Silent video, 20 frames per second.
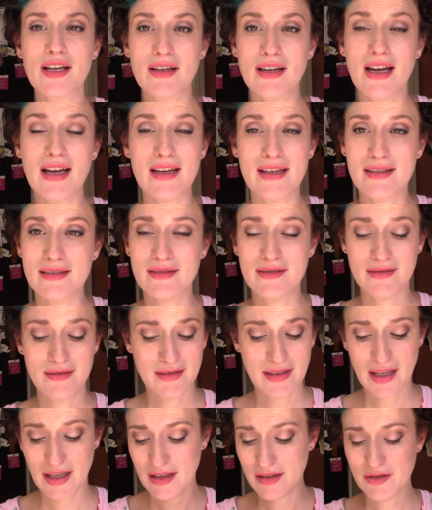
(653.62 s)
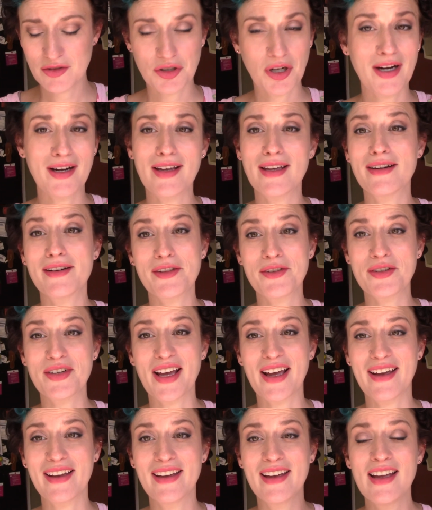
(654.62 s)
and try again another
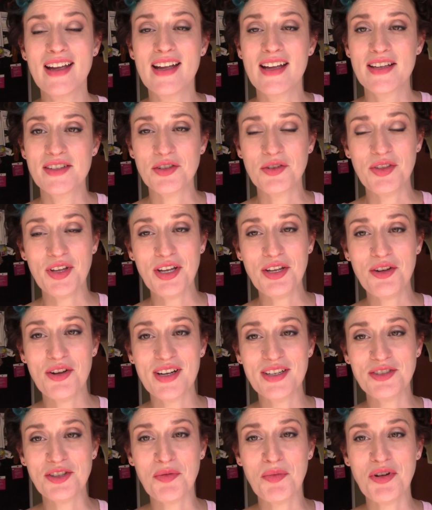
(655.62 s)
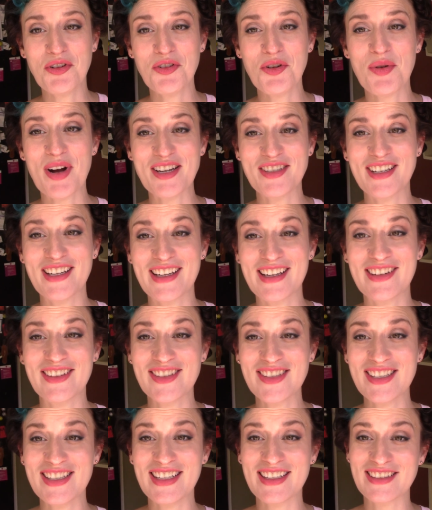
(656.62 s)
day. So thank you guys so much for watching, and I'll
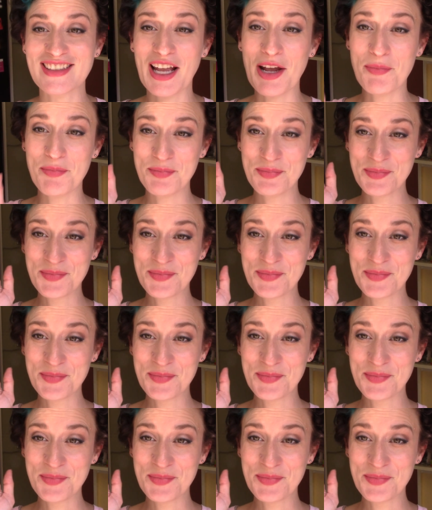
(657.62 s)
see you next time.